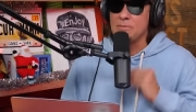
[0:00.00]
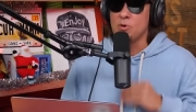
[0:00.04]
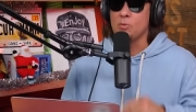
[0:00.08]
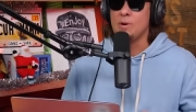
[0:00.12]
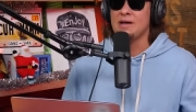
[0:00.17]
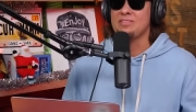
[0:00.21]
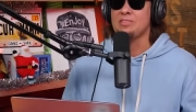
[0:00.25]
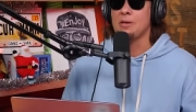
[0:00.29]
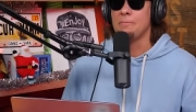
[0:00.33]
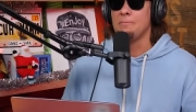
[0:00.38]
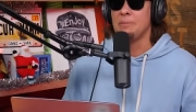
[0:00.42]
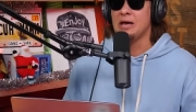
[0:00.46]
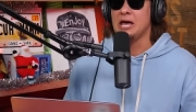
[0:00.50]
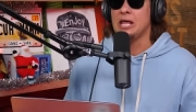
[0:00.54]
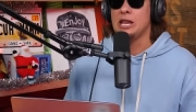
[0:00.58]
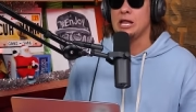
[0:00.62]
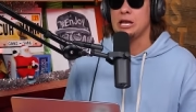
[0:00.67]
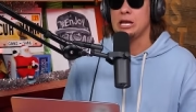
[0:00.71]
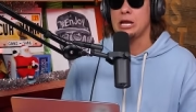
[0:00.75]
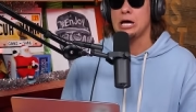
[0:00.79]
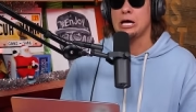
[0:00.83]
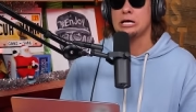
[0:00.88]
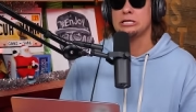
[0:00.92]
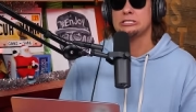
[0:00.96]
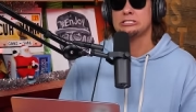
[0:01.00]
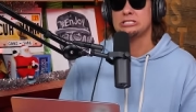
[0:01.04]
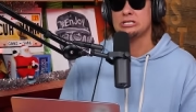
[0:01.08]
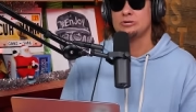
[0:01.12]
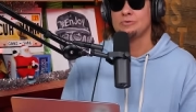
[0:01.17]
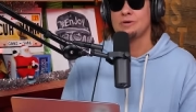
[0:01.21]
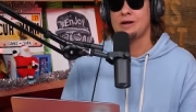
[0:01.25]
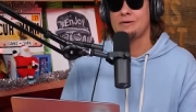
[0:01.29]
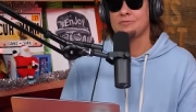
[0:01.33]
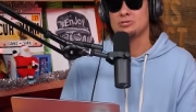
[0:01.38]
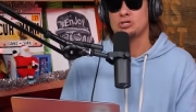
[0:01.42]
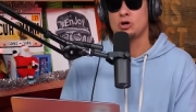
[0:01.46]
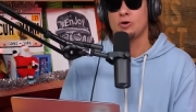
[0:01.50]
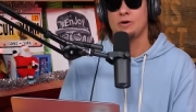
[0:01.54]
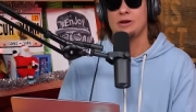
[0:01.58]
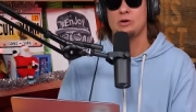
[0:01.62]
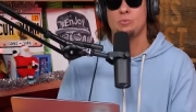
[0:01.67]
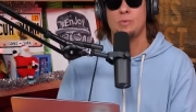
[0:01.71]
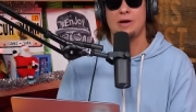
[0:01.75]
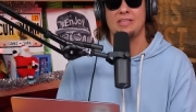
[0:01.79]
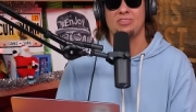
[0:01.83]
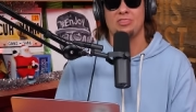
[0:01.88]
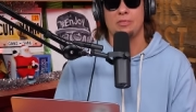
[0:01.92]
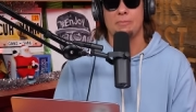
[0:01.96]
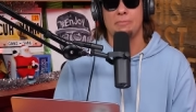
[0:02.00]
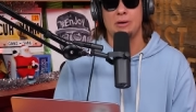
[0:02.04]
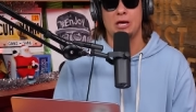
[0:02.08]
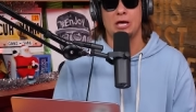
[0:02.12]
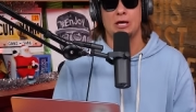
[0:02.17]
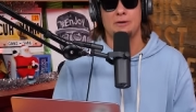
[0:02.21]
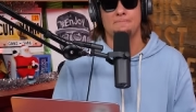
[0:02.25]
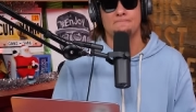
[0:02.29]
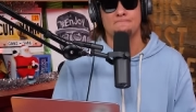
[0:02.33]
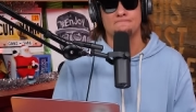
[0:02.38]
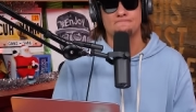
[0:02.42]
me wet the bed at night too, and I was already wet in the bed.